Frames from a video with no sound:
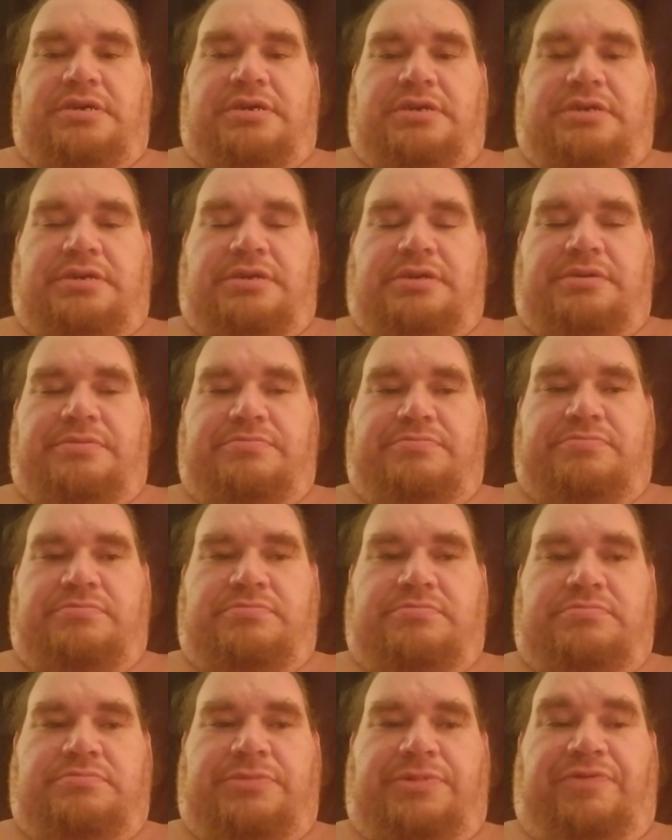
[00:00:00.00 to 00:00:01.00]

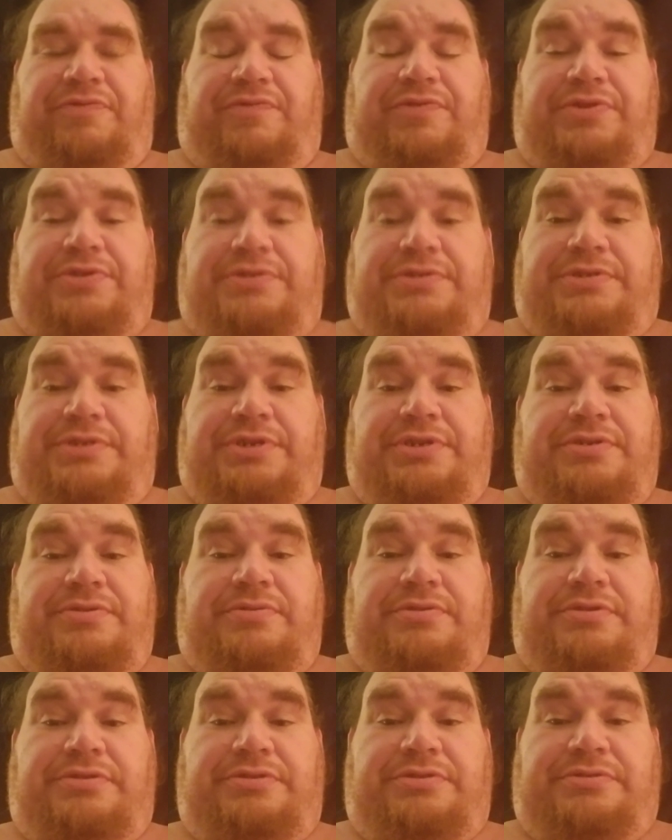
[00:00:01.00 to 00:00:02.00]
I'm officially
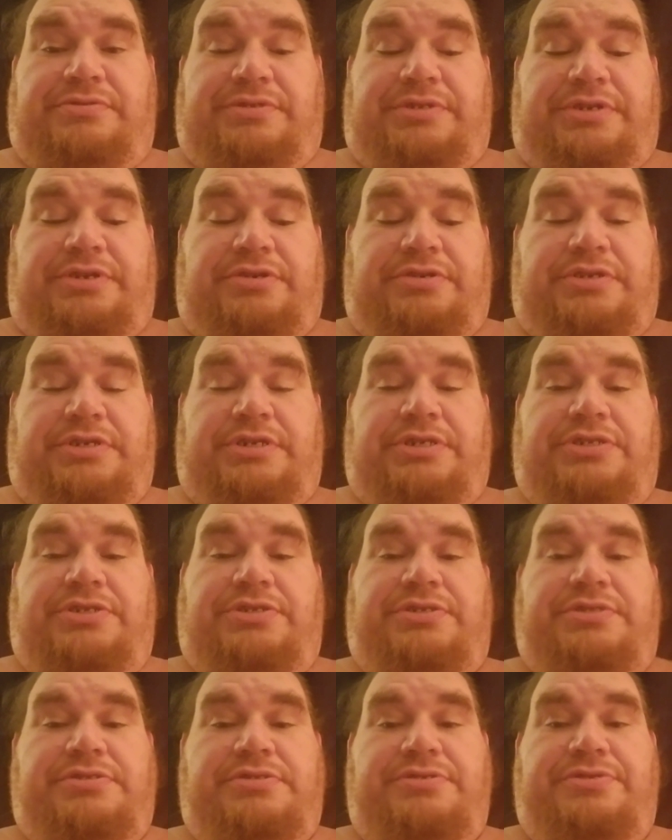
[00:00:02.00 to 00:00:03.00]
doing a little
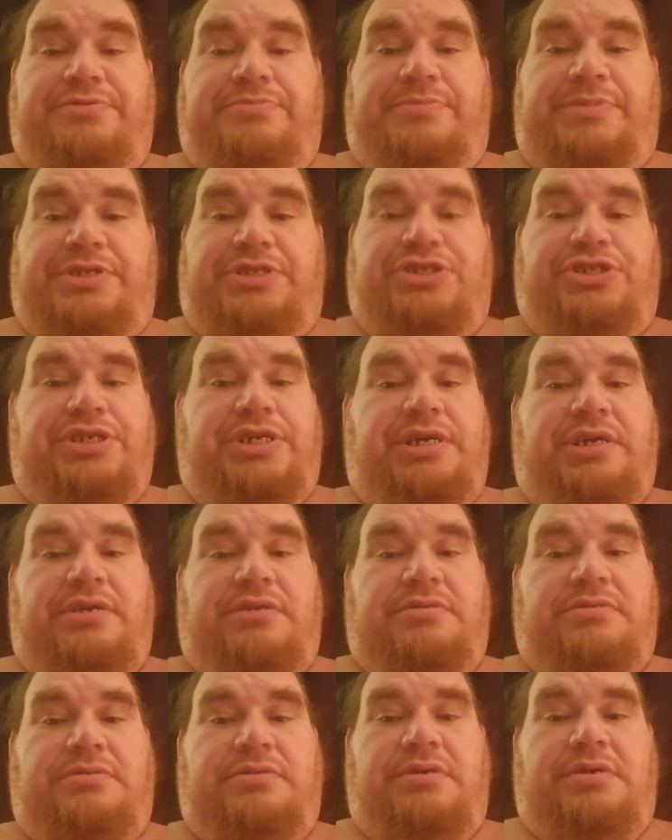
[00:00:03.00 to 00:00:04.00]
introduction to my
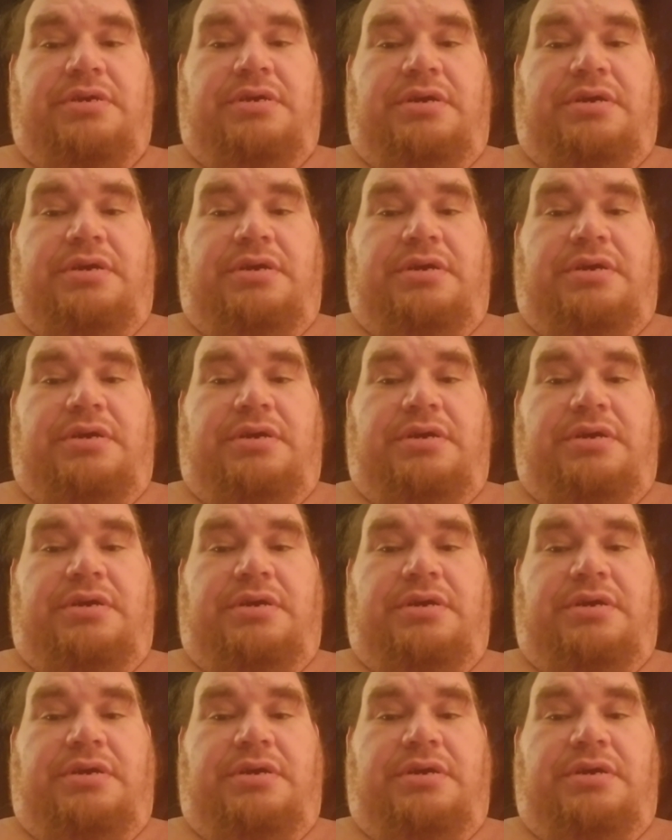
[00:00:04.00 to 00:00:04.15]
channel.